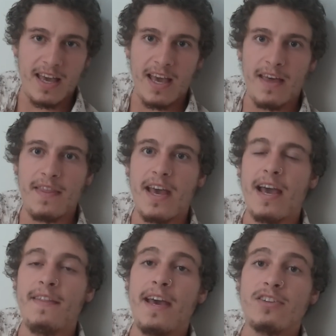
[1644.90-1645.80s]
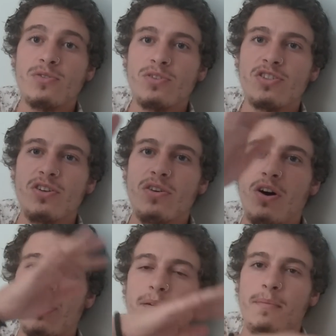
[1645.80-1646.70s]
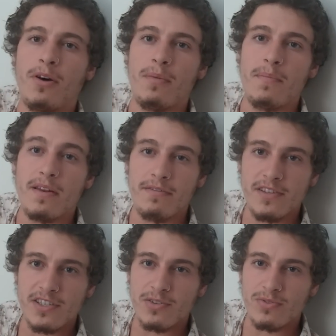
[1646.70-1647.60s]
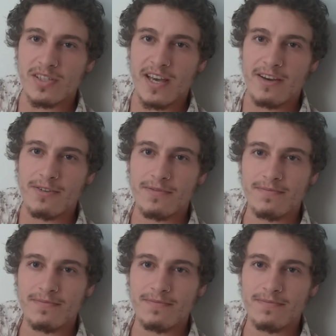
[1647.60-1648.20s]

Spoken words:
and that's also on a metaphysical scale.